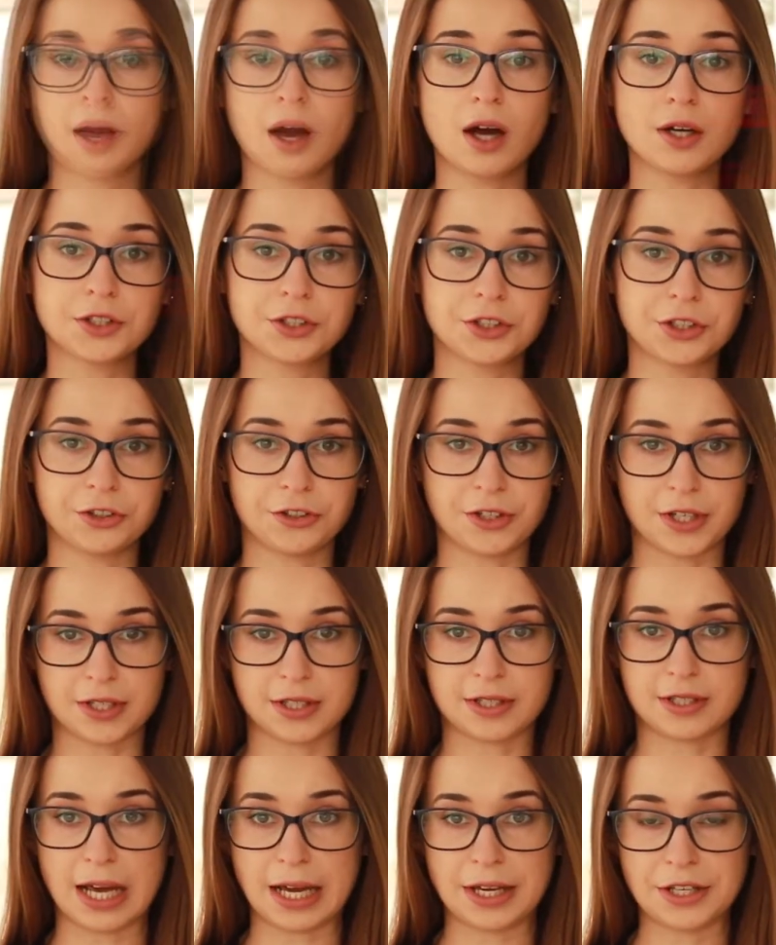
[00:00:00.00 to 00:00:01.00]
On courier
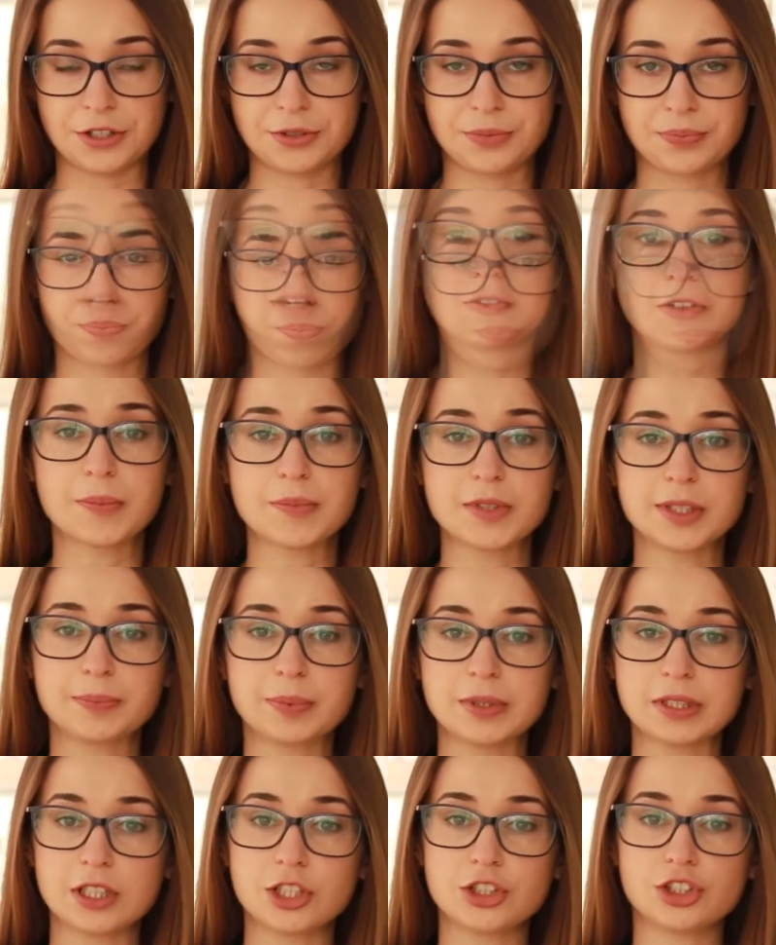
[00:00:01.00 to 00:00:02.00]
side, from the
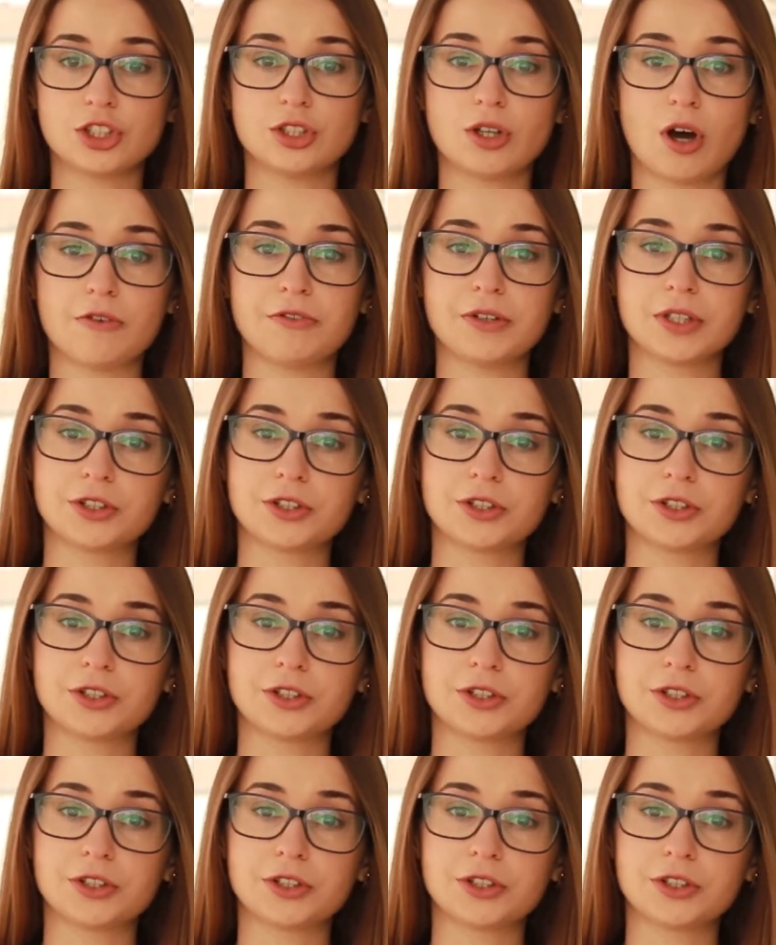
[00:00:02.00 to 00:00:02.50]
position of a